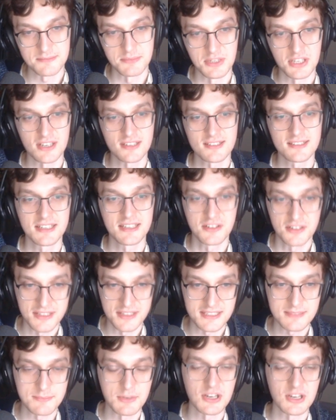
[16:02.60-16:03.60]
box, here in
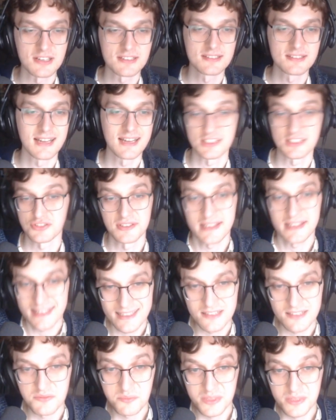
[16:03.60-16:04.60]
this box. Actually, it
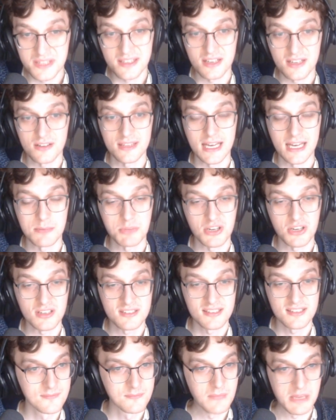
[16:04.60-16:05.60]
can't even be there in that box.
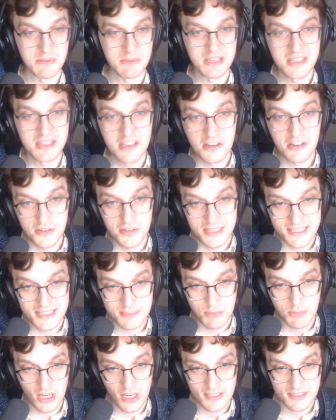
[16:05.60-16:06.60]
Maybe here in this
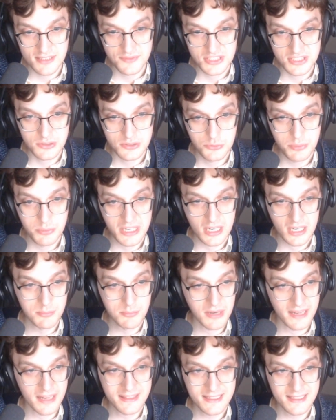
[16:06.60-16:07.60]
box if it's looping up.
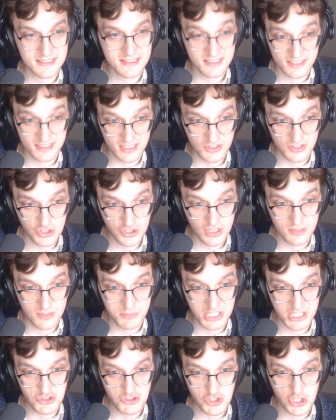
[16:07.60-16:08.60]
I think this is going to
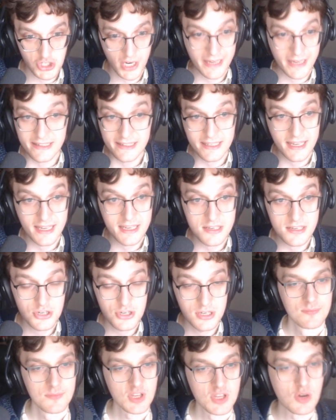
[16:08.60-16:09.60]
be a giant cage.
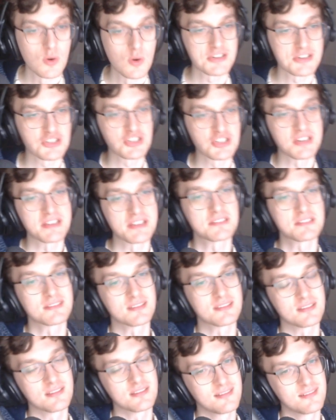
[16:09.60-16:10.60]
The question
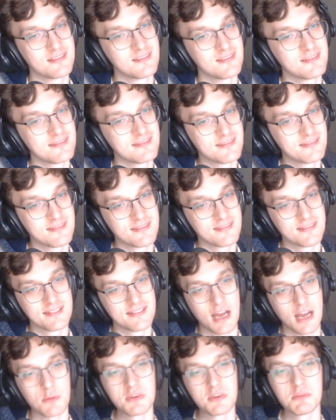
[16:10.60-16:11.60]
is,
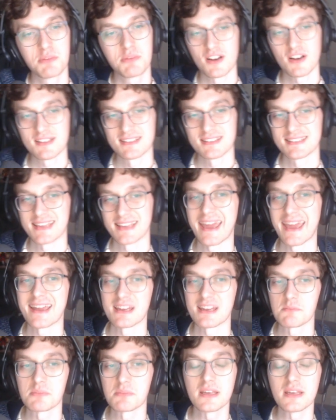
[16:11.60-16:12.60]
how many boxes can
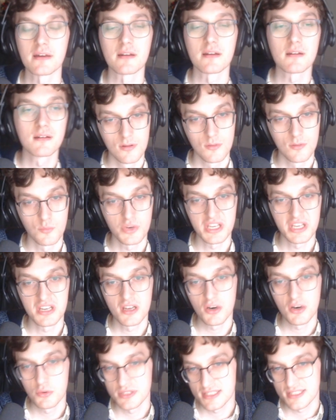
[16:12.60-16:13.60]
it be in? We
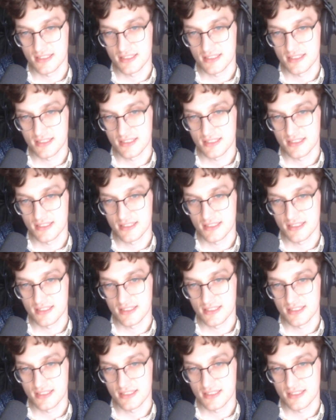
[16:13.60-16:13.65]
know